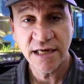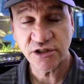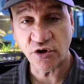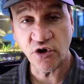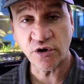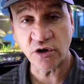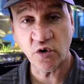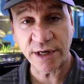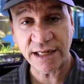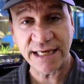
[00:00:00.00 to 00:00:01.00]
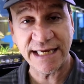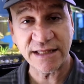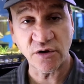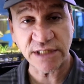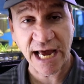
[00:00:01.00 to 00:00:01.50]
so you can quickly
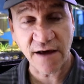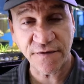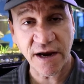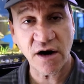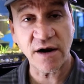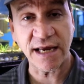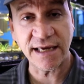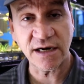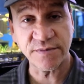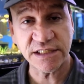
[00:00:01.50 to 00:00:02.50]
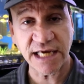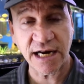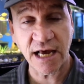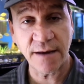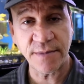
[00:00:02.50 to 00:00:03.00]
get those out there and get them set
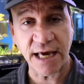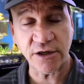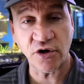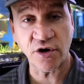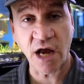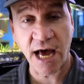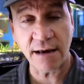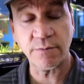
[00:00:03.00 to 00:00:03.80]
up, and you're not